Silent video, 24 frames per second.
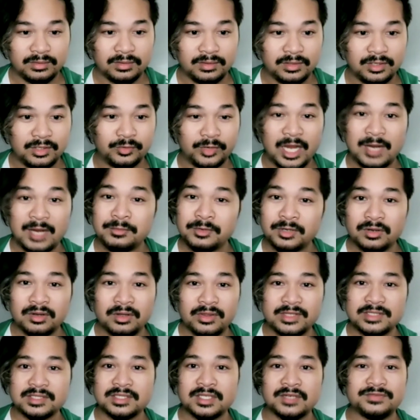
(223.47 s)
grammar, all
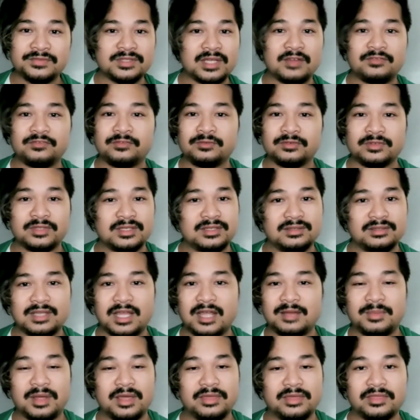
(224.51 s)
that stuff,
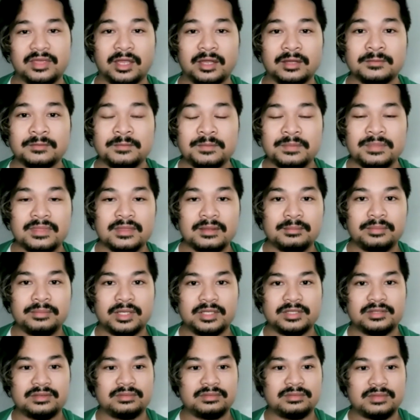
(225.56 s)
not my thing.
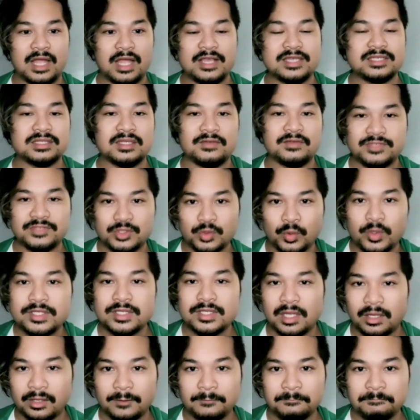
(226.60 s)
But I just love
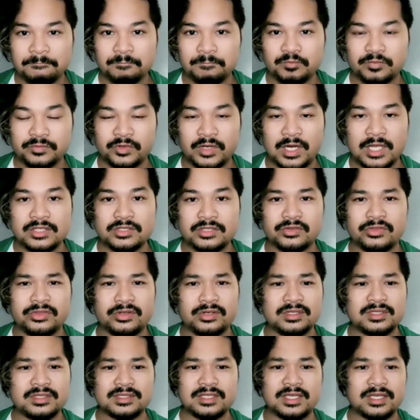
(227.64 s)
storytelling, right? So they're
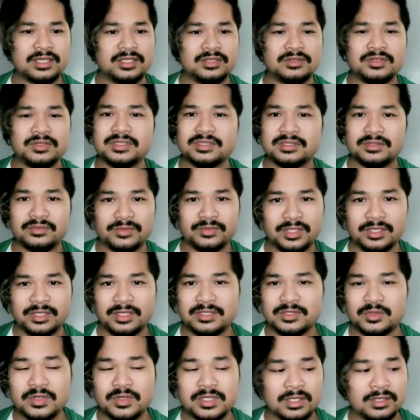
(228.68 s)
just like, you're just really good
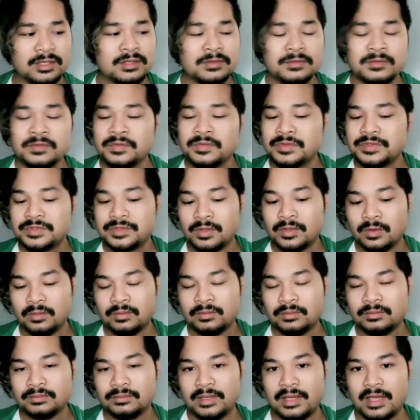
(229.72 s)
at storytelling.
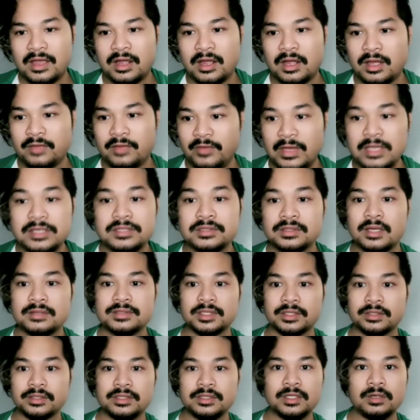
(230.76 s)
So eventually I was
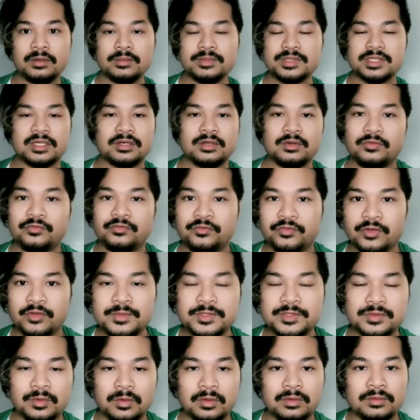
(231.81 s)
like, I'm just going to go to film
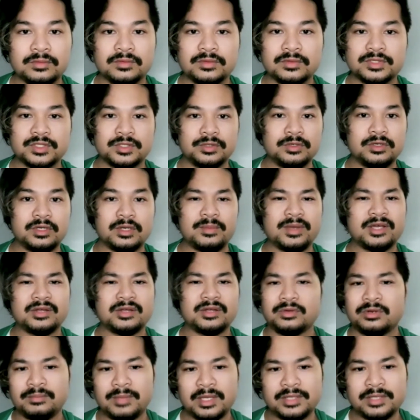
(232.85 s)
school. Screw it. I'm not going
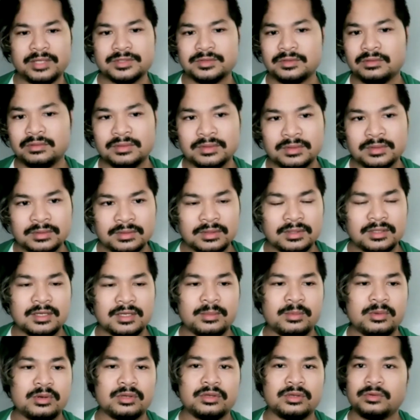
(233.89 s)
to go to med school.
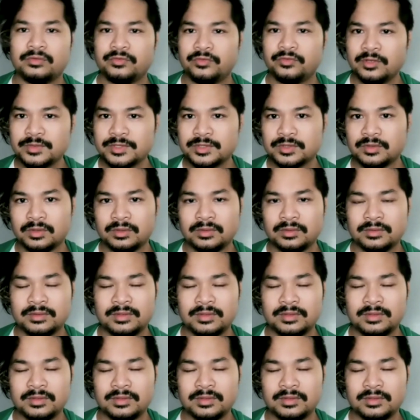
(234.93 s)
I'm going to go to film school.